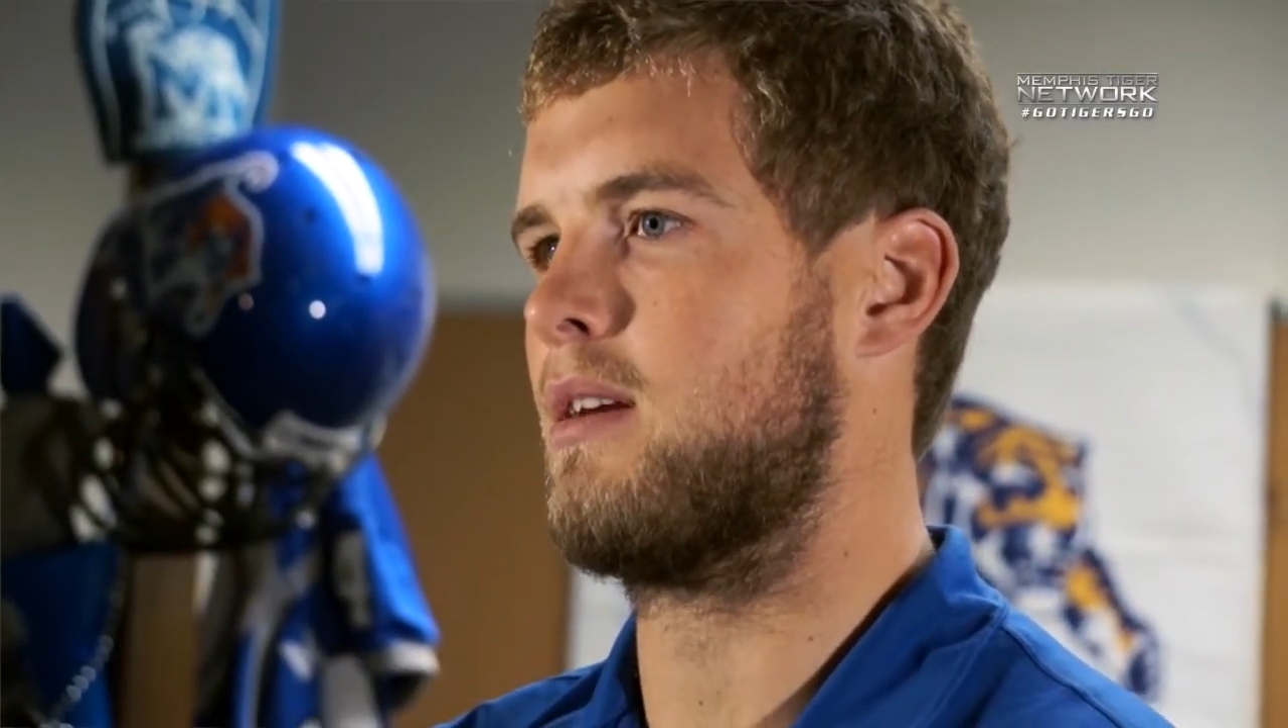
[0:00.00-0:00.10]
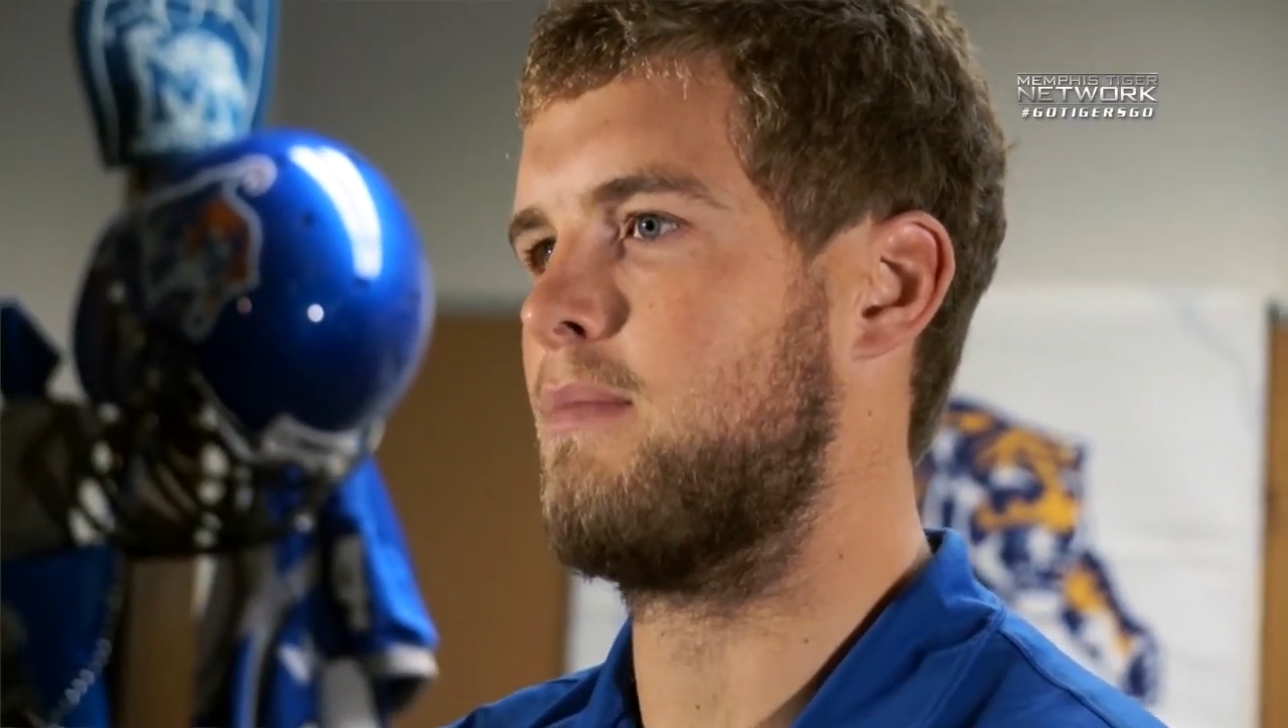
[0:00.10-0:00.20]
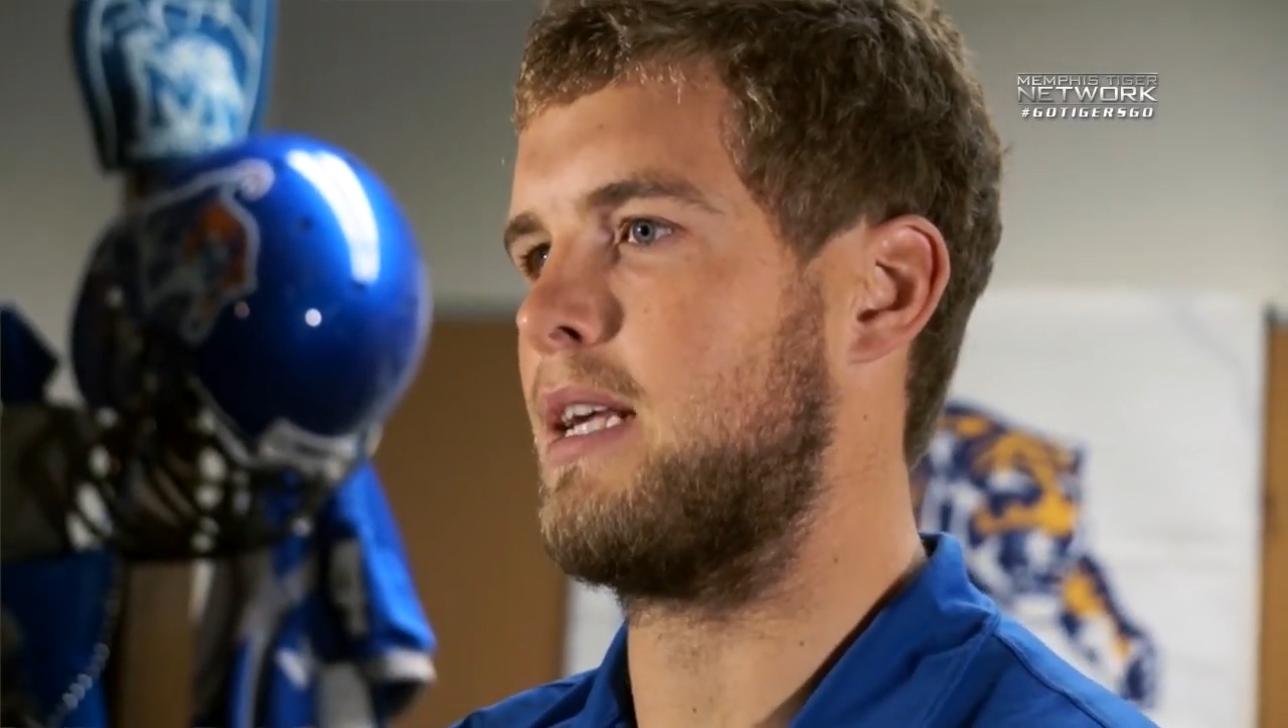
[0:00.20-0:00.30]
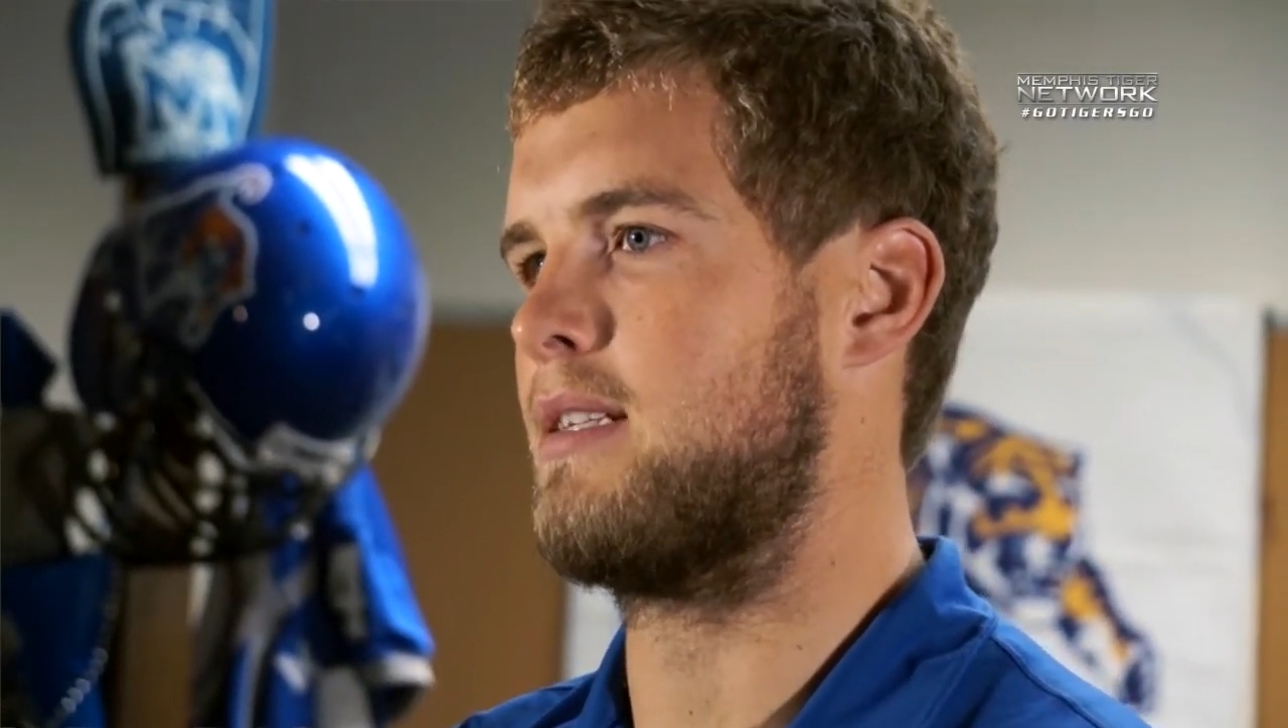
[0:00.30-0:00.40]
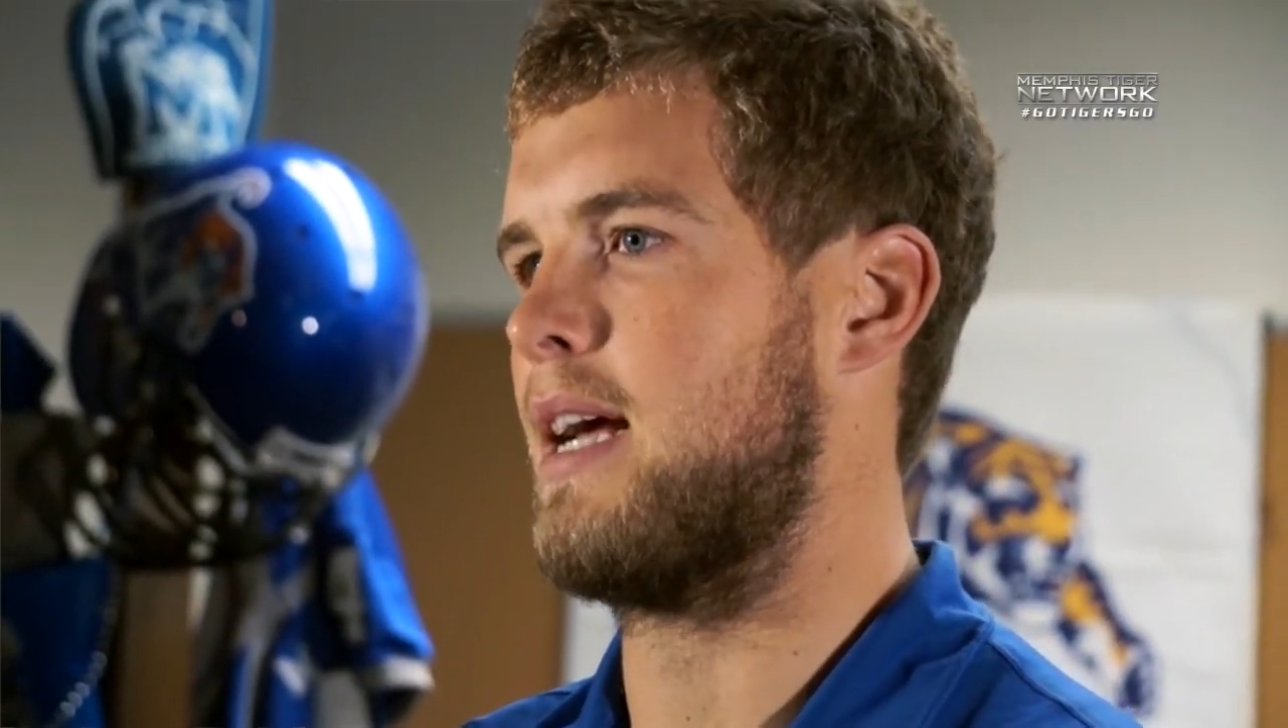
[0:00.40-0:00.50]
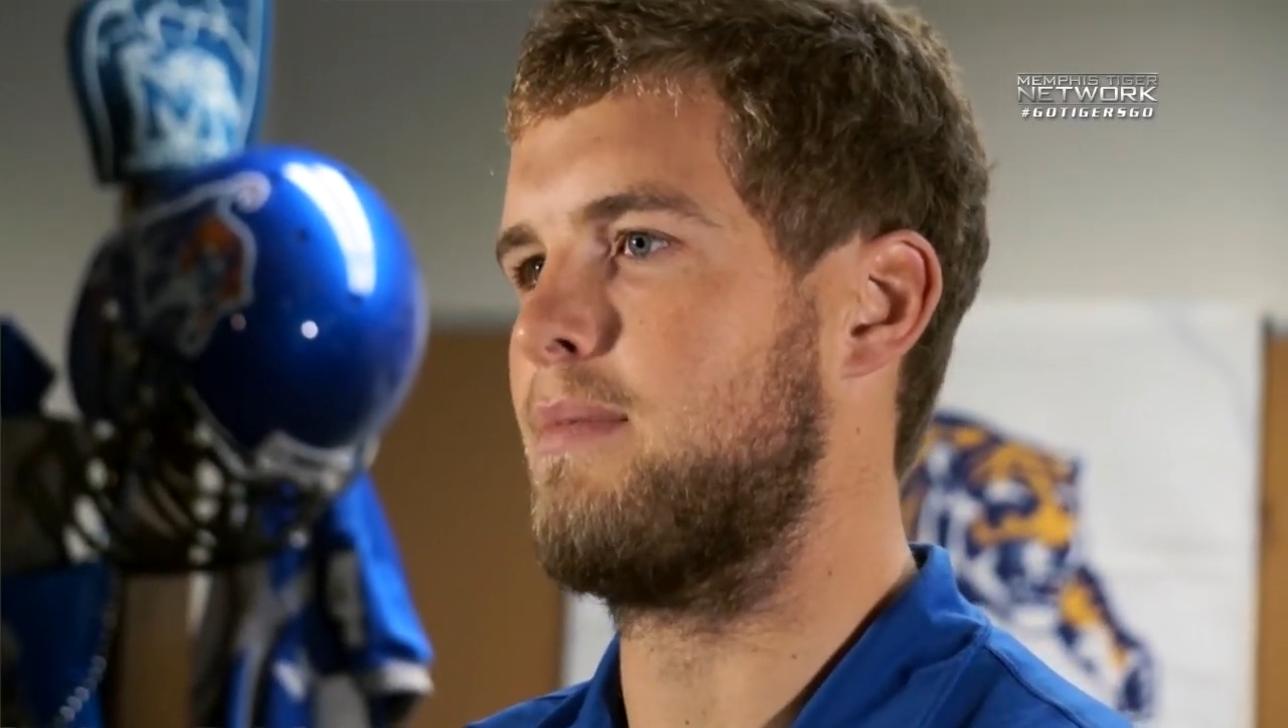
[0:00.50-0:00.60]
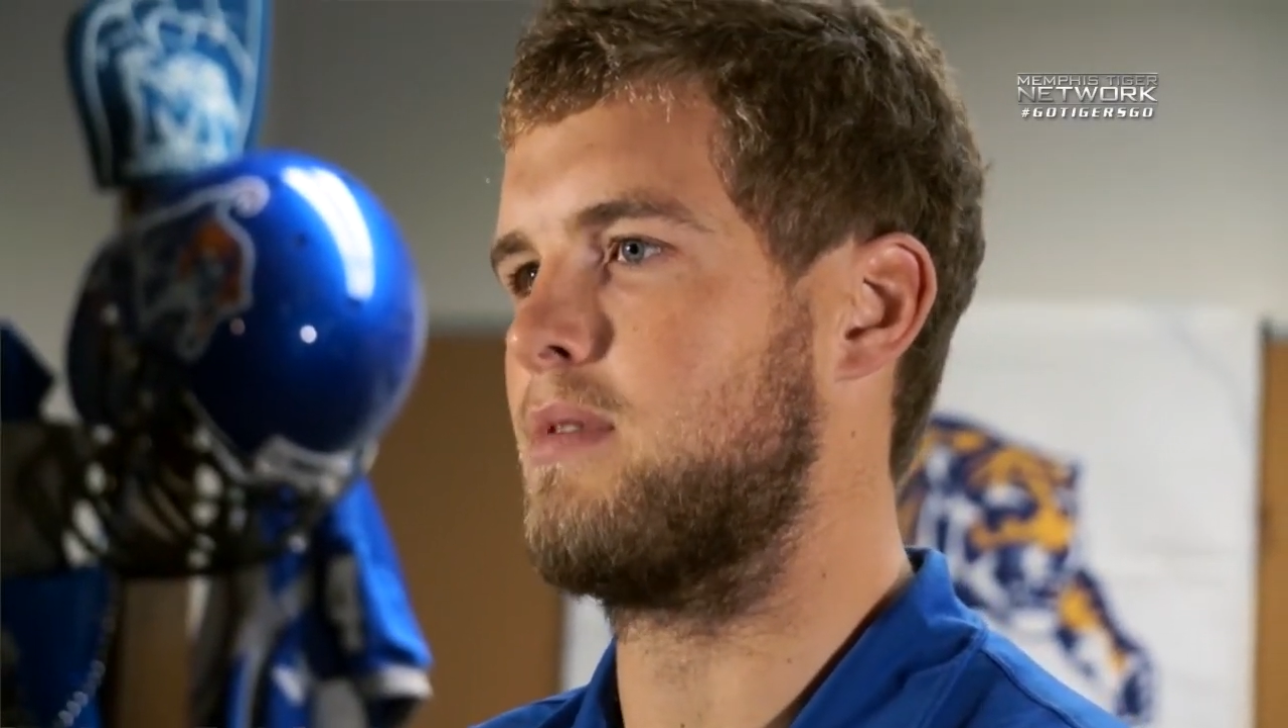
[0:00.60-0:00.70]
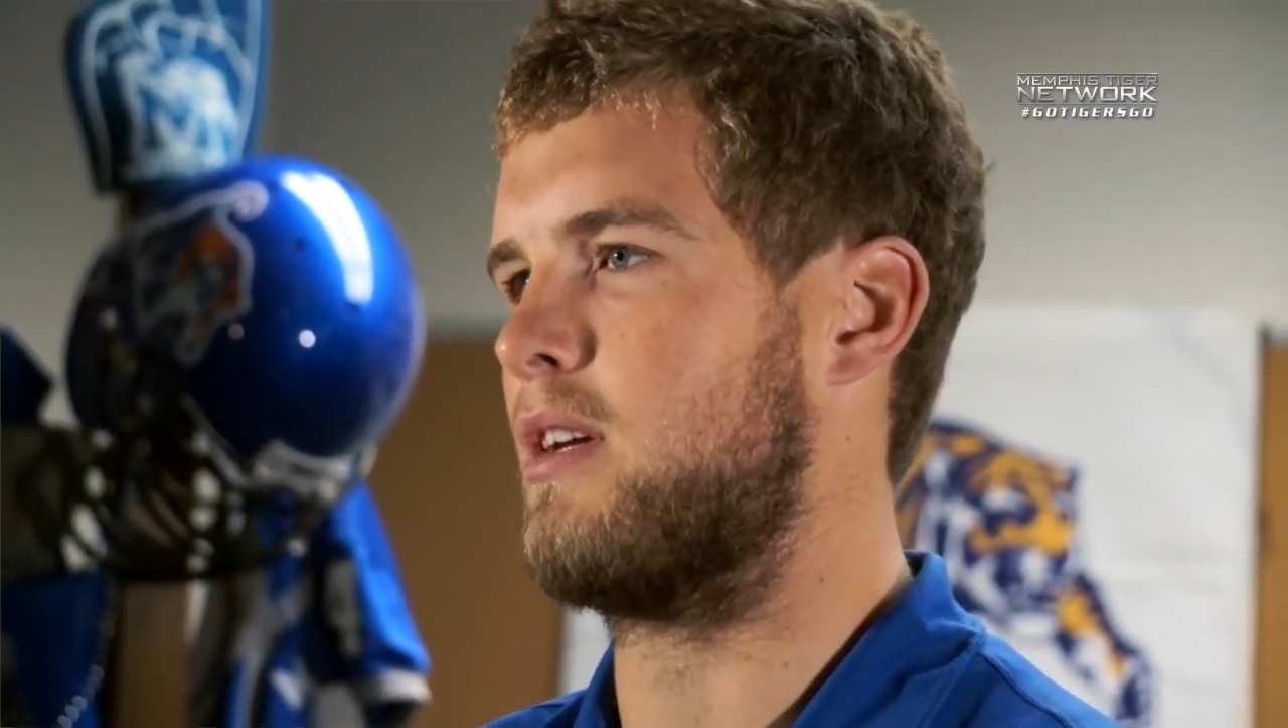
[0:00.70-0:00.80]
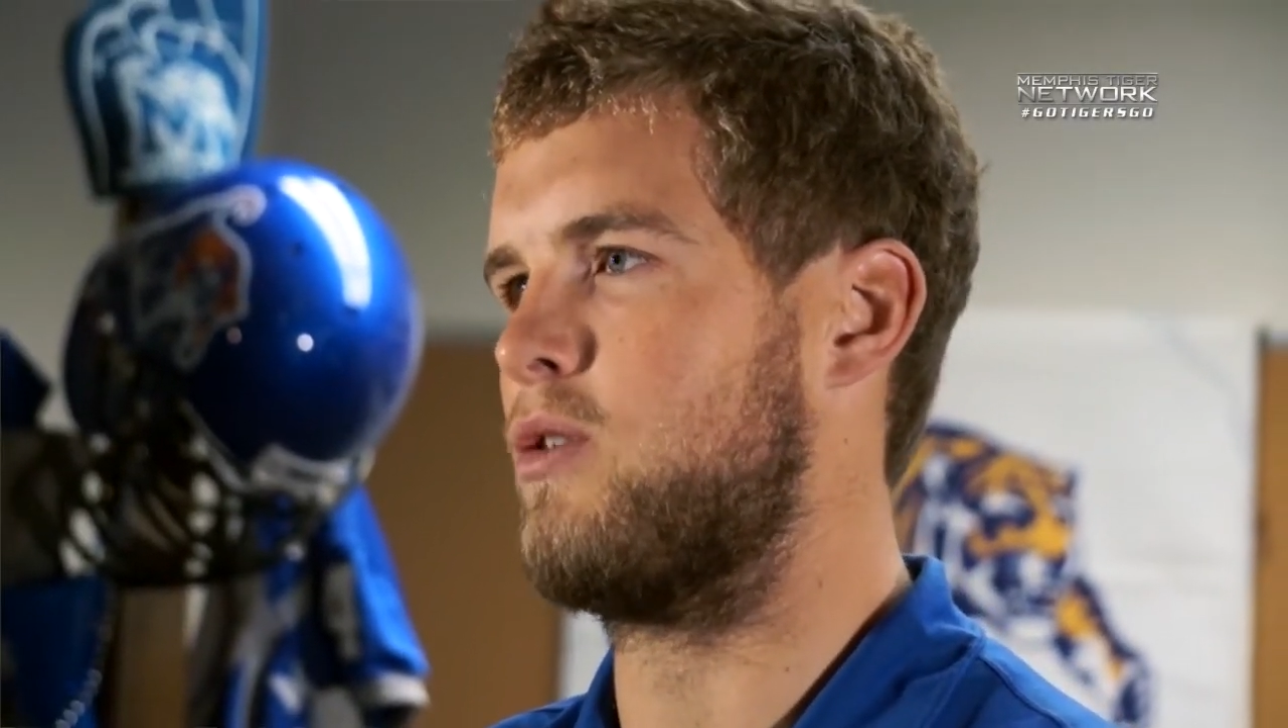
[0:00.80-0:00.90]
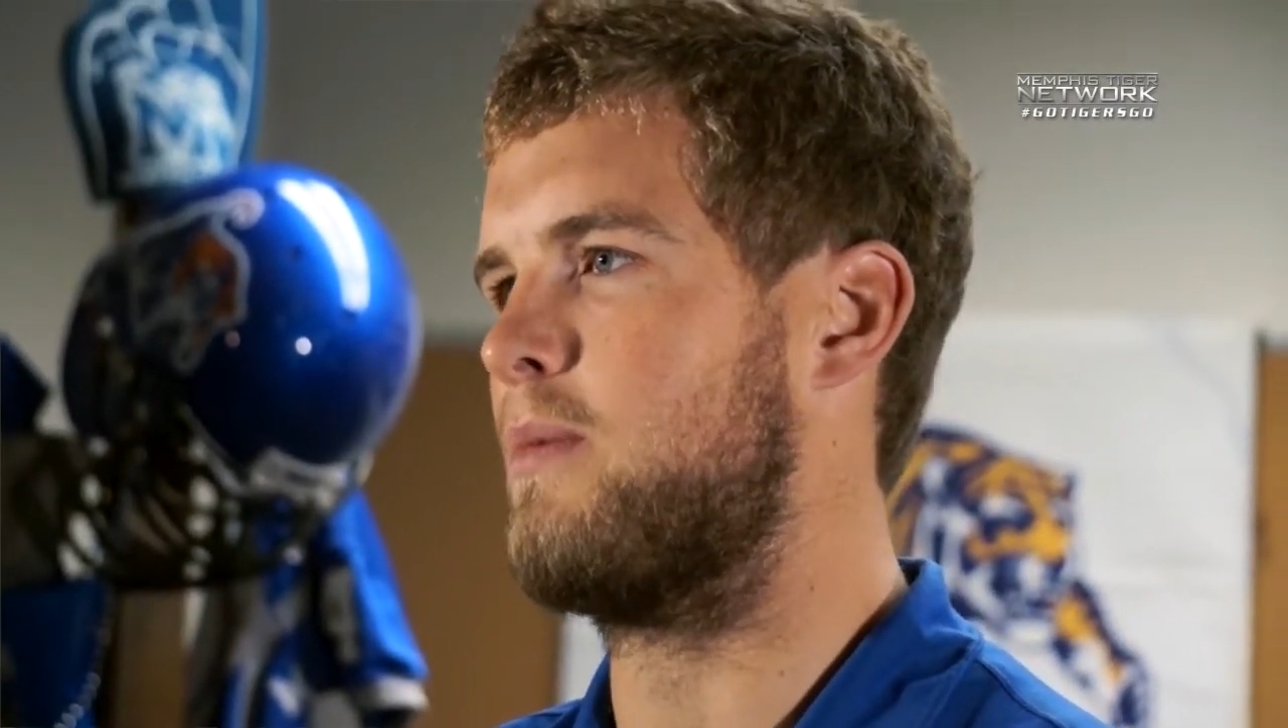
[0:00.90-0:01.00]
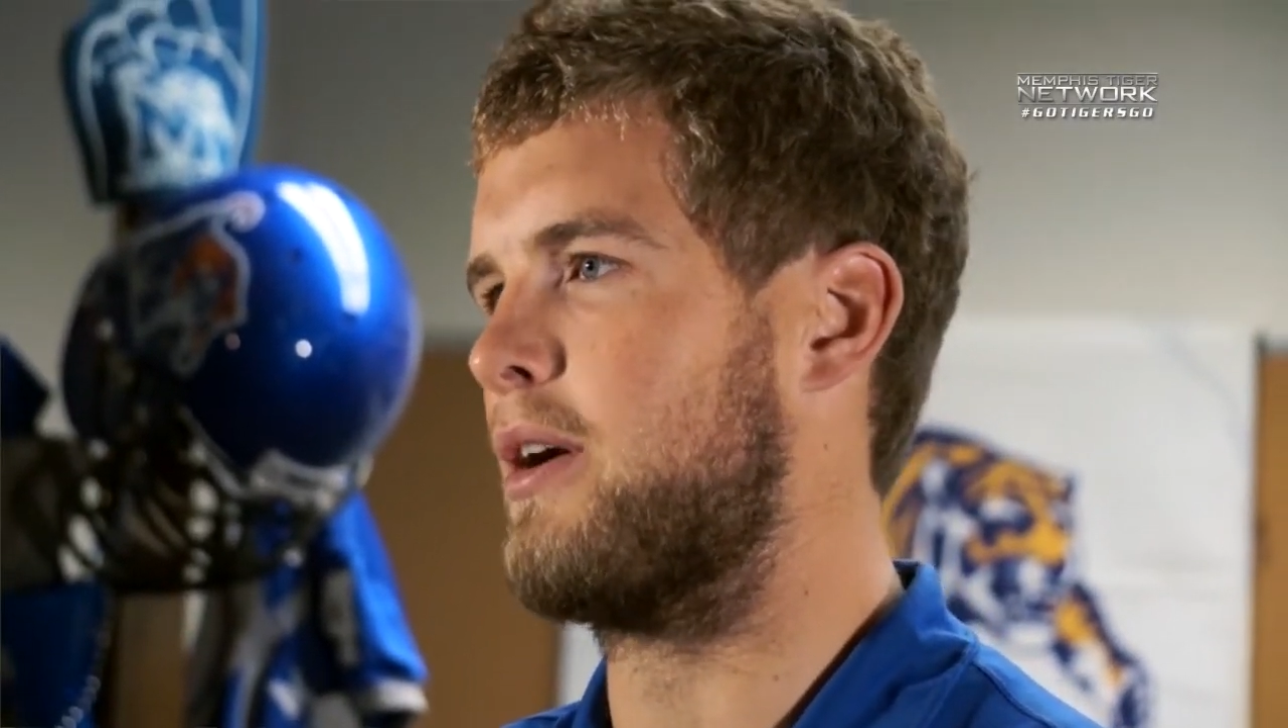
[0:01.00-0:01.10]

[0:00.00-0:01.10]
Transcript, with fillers: make this happen. It's like all my